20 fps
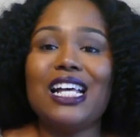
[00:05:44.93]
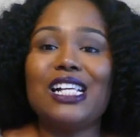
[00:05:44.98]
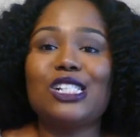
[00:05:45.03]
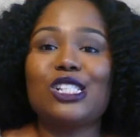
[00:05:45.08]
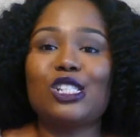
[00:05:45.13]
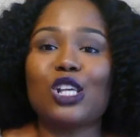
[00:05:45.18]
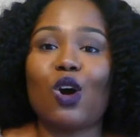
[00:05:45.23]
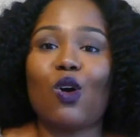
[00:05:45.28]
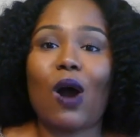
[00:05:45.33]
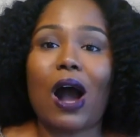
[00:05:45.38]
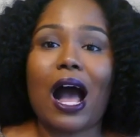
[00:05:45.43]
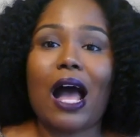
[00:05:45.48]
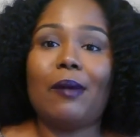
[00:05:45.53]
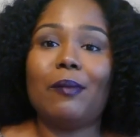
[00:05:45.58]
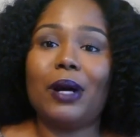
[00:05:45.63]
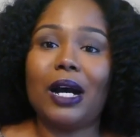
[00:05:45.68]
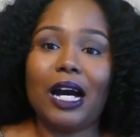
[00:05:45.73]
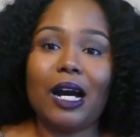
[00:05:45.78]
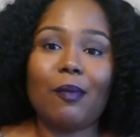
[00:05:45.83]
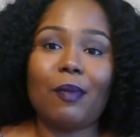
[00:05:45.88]
So
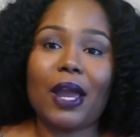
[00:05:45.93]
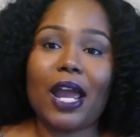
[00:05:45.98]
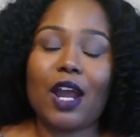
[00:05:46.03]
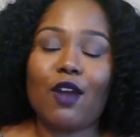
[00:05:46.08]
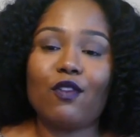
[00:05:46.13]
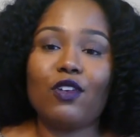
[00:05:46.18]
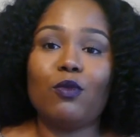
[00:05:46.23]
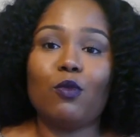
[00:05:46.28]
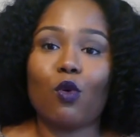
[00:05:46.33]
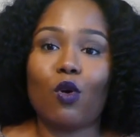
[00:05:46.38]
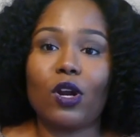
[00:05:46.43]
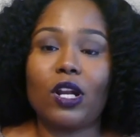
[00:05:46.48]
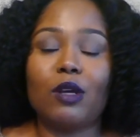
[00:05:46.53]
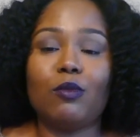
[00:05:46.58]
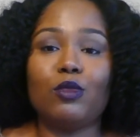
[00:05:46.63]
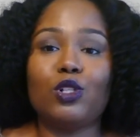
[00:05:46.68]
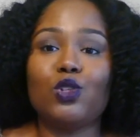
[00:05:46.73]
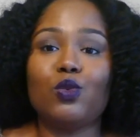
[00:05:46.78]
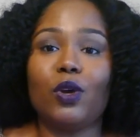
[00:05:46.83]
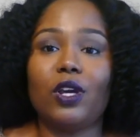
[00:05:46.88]
I'm up every
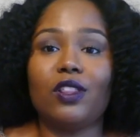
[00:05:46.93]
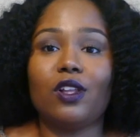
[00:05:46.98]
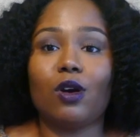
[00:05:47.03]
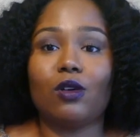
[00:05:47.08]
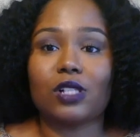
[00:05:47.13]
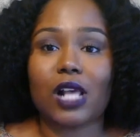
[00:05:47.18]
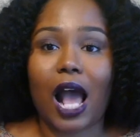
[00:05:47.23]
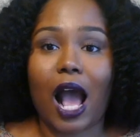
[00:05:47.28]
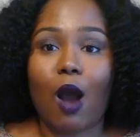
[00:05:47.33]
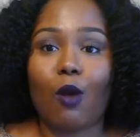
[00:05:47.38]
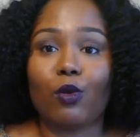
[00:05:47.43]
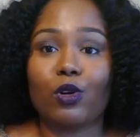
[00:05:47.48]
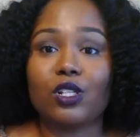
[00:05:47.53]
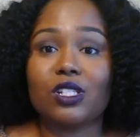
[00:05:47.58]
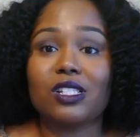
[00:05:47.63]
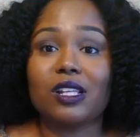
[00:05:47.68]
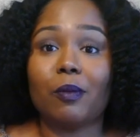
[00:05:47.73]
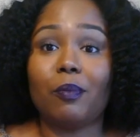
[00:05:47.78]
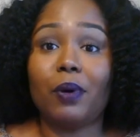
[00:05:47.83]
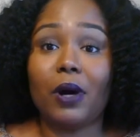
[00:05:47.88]
morning between those
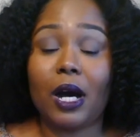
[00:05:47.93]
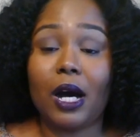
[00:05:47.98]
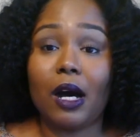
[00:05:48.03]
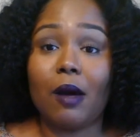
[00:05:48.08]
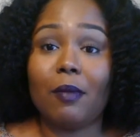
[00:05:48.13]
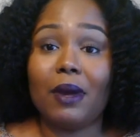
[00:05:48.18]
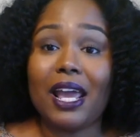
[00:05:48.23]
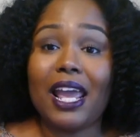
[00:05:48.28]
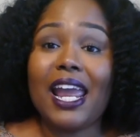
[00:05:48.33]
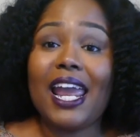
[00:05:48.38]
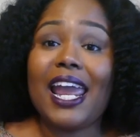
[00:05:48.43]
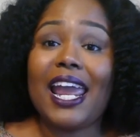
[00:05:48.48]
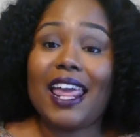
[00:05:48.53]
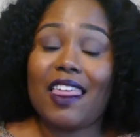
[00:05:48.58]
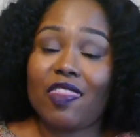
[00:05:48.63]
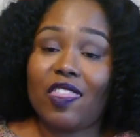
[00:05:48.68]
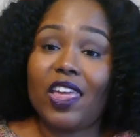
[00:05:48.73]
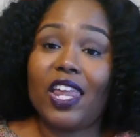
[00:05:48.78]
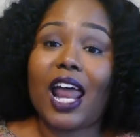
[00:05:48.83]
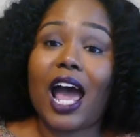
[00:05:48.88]
hours to pump,
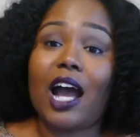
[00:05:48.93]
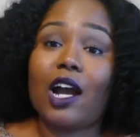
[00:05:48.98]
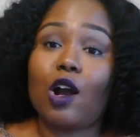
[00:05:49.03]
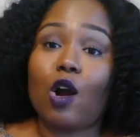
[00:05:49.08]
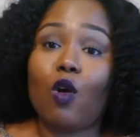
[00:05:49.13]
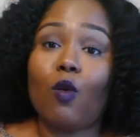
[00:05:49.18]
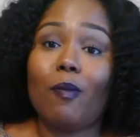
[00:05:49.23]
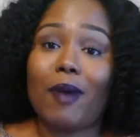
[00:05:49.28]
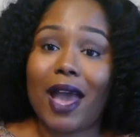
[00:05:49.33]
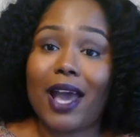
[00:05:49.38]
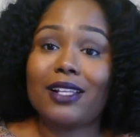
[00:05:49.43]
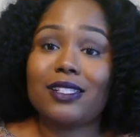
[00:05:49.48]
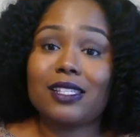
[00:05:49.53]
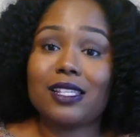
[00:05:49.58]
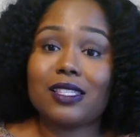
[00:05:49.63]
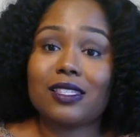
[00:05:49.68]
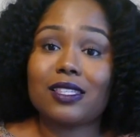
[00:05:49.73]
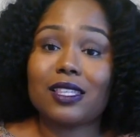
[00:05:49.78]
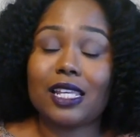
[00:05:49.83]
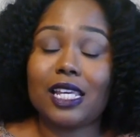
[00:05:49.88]
and then I go back
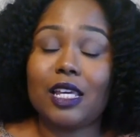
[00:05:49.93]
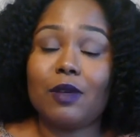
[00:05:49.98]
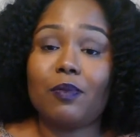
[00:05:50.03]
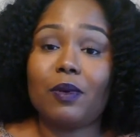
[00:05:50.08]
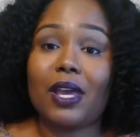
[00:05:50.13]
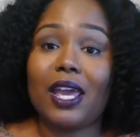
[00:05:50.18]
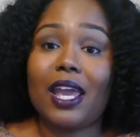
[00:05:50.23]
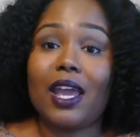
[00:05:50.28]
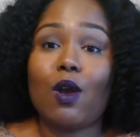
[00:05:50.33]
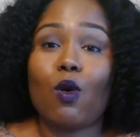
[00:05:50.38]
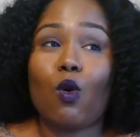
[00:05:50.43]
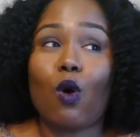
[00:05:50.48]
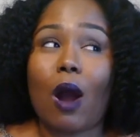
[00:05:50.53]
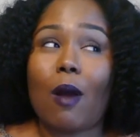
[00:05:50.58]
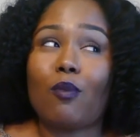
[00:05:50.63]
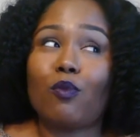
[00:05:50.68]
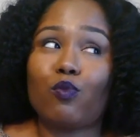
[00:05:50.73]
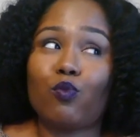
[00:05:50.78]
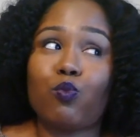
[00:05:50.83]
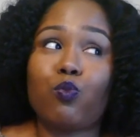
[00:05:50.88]
to sleep, or
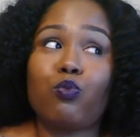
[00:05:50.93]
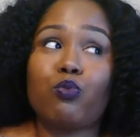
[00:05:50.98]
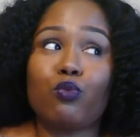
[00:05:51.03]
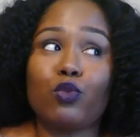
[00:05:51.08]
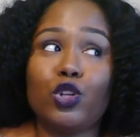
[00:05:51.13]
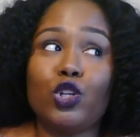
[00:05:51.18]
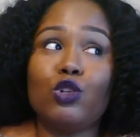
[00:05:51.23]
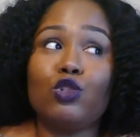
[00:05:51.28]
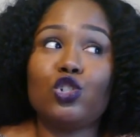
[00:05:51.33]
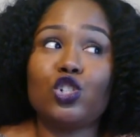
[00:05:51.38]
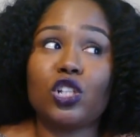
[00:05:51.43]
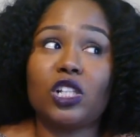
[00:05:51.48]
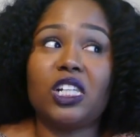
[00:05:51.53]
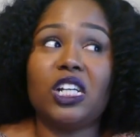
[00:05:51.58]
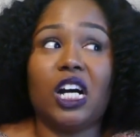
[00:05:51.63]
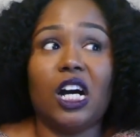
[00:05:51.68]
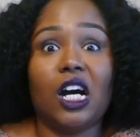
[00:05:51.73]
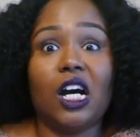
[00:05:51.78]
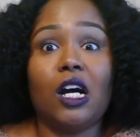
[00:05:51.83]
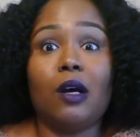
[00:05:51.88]
I'm
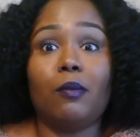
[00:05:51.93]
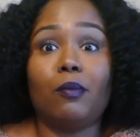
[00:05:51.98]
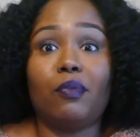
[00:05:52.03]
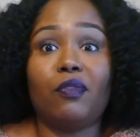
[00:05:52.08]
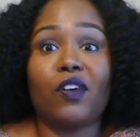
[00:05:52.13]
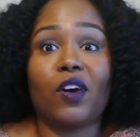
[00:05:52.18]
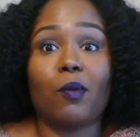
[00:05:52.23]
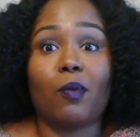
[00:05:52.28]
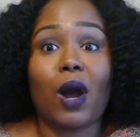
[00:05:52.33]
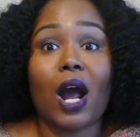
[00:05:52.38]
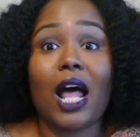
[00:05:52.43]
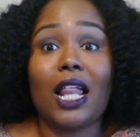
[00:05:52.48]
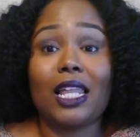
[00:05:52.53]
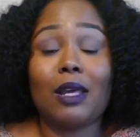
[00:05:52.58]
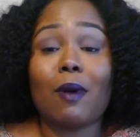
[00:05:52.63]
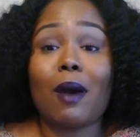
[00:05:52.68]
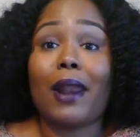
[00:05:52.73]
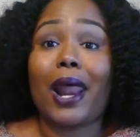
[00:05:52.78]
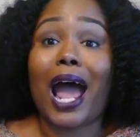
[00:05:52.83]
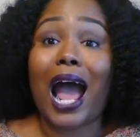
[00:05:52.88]
usually up for
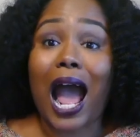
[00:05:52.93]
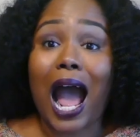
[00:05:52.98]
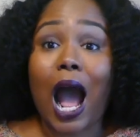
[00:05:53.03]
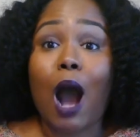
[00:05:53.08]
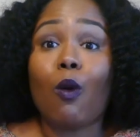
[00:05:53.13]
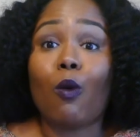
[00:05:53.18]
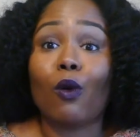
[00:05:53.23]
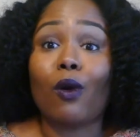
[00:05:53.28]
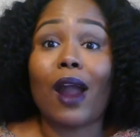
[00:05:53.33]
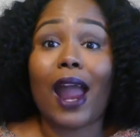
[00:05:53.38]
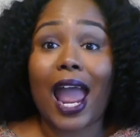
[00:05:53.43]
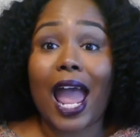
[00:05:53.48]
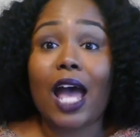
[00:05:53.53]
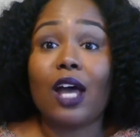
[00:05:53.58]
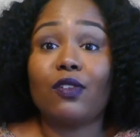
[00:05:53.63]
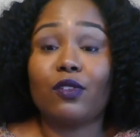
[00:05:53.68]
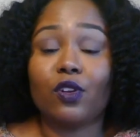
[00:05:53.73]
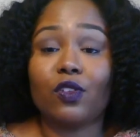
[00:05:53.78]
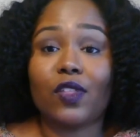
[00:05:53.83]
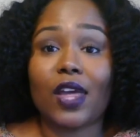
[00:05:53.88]
probably about an hour
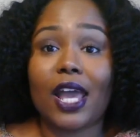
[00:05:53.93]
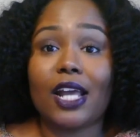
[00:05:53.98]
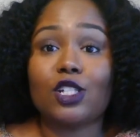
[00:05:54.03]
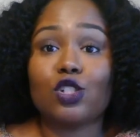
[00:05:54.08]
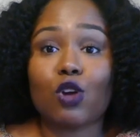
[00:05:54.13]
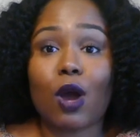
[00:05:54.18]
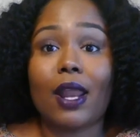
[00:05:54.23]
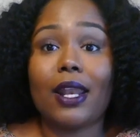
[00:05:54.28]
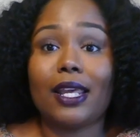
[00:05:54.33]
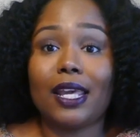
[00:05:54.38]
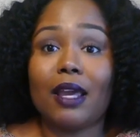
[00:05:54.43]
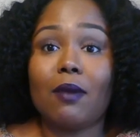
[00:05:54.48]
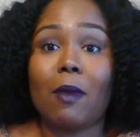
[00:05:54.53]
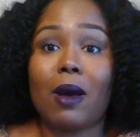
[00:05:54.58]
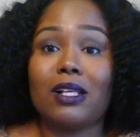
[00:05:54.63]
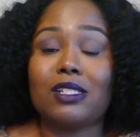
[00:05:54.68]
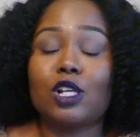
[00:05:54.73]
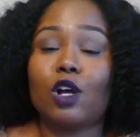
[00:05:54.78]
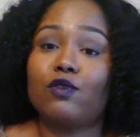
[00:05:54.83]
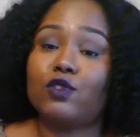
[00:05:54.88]
after that trying to get
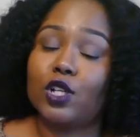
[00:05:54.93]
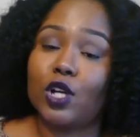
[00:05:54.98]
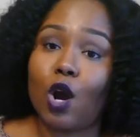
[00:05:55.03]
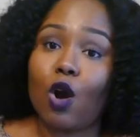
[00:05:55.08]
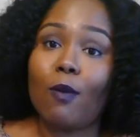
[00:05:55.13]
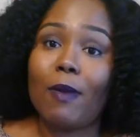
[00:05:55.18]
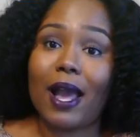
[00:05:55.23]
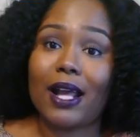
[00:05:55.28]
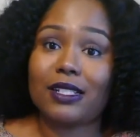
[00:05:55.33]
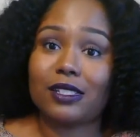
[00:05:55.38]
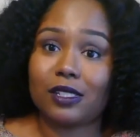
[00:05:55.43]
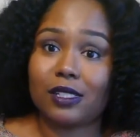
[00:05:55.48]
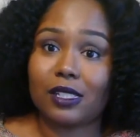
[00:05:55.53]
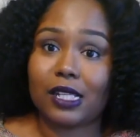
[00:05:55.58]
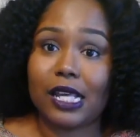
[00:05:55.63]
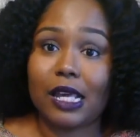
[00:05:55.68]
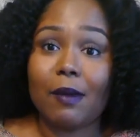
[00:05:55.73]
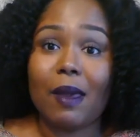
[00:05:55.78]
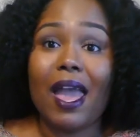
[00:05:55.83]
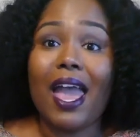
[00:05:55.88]
myself to go back to
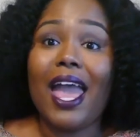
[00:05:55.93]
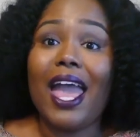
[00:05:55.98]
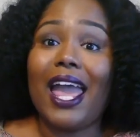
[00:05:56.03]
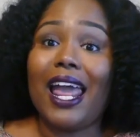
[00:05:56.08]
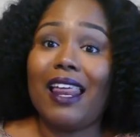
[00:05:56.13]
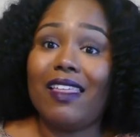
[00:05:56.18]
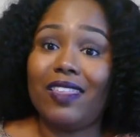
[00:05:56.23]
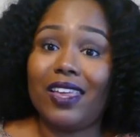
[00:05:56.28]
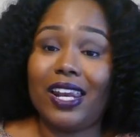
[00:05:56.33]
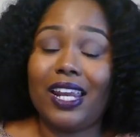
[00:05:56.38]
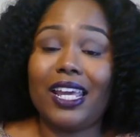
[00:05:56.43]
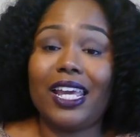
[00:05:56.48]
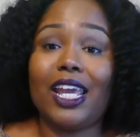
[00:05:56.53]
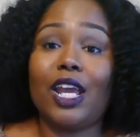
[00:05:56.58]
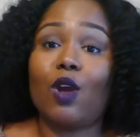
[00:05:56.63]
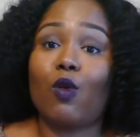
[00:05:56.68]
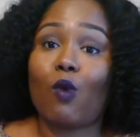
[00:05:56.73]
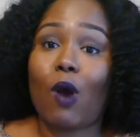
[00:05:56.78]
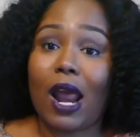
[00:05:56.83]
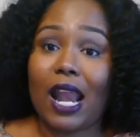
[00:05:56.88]
sleep. And then
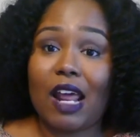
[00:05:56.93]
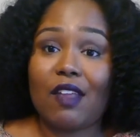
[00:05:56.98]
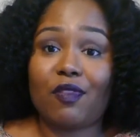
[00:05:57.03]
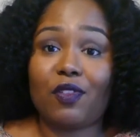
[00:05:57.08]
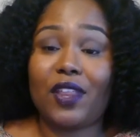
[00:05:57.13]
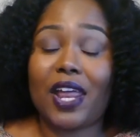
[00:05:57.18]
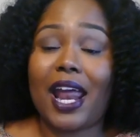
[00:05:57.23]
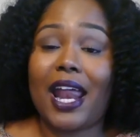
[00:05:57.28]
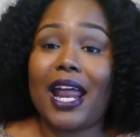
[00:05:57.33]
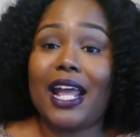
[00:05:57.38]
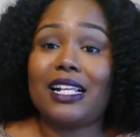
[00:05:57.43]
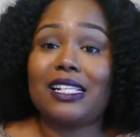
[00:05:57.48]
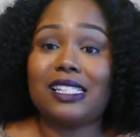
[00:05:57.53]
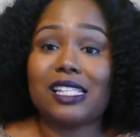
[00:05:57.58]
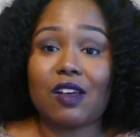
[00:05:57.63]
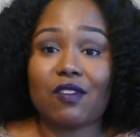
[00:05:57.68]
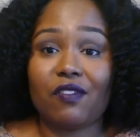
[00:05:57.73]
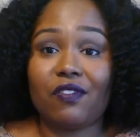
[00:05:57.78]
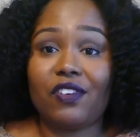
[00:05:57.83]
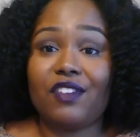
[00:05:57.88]
again, right after that at
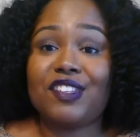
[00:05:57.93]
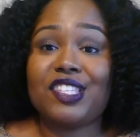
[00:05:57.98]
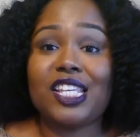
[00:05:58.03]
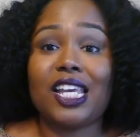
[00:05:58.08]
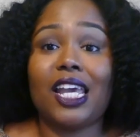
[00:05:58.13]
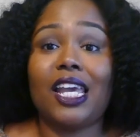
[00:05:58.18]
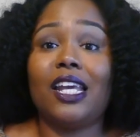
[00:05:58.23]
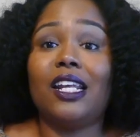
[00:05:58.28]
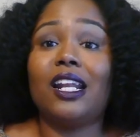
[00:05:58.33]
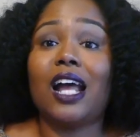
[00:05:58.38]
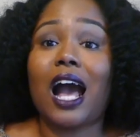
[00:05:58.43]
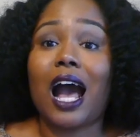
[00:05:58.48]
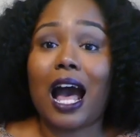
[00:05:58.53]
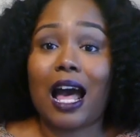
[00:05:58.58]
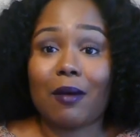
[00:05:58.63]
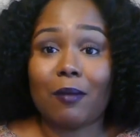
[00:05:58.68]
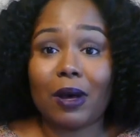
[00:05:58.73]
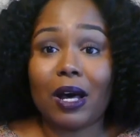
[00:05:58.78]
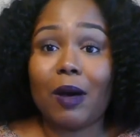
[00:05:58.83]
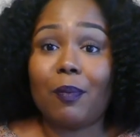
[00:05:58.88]
7:15,
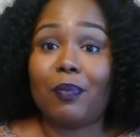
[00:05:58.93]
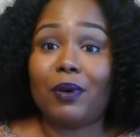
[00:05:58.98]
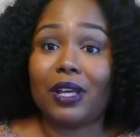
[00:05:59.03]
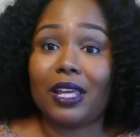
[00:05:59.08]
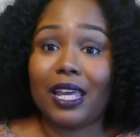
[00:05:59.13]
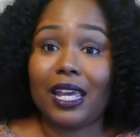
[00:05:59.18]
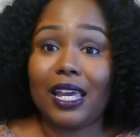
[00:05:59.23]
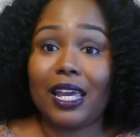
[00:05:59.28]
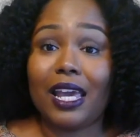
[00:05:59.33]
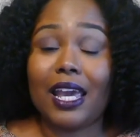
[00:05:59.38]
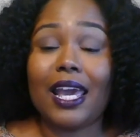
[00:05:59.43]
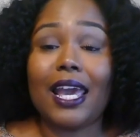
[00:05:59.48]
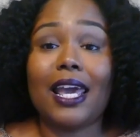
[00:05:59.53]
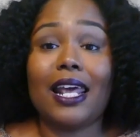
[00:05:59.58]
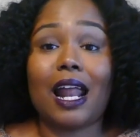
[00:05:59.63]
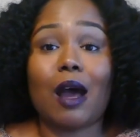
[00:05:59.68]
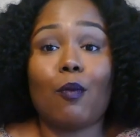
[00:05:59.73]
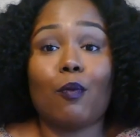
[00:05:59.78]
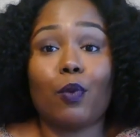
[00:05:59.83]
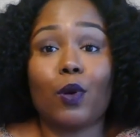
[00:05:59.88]
I'm up again,
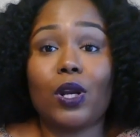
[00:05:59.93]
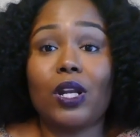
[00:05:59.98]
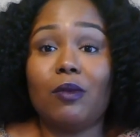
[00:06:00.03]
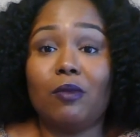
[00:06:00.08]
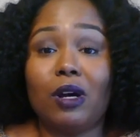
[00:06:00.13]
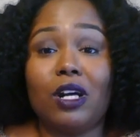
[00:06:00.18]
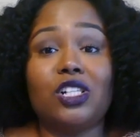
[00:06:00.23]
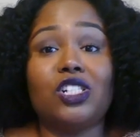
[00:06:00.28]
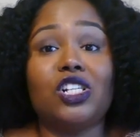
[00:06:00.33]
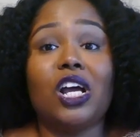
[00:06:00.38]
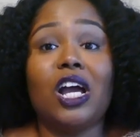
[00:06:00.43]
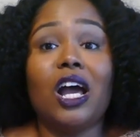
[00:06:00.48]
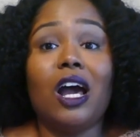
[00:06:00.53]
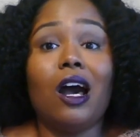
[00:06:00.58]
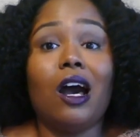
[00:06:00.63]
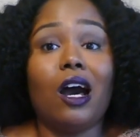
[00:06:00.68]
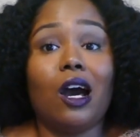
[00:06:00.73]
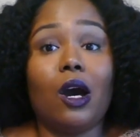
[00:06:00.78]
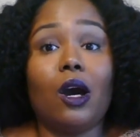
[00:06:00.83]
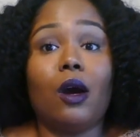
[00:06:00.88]
and I'm pretty much
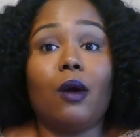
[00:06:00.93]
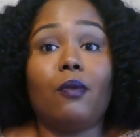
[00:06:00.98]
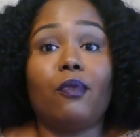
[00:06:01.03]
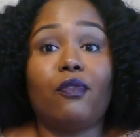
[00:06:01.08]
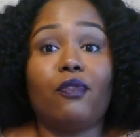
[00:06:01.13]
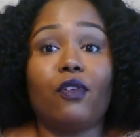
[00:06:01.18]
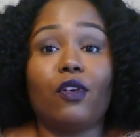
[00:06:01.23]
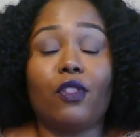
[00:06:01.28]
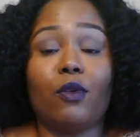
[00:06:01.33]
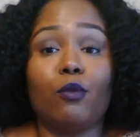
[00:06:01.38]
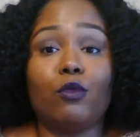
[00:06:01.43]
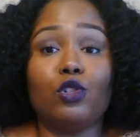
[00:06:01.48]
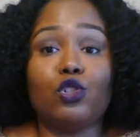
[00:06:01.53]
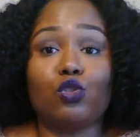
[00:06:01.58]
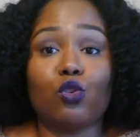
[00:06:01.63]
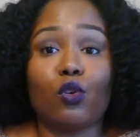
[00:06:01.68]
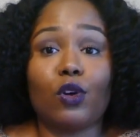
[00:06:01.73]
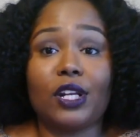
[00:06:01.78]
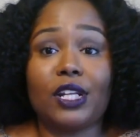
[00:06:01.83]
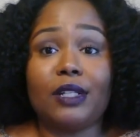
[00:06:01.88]
up for the
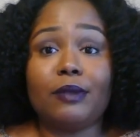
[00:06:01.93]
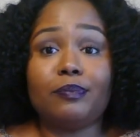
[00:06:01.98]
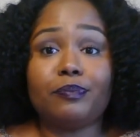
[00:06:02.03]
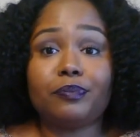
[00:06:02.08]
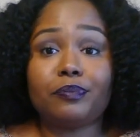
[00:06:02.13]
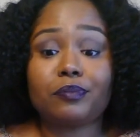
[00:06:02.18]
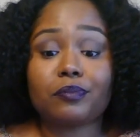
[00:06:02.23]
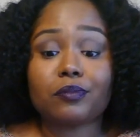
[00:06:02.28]
majority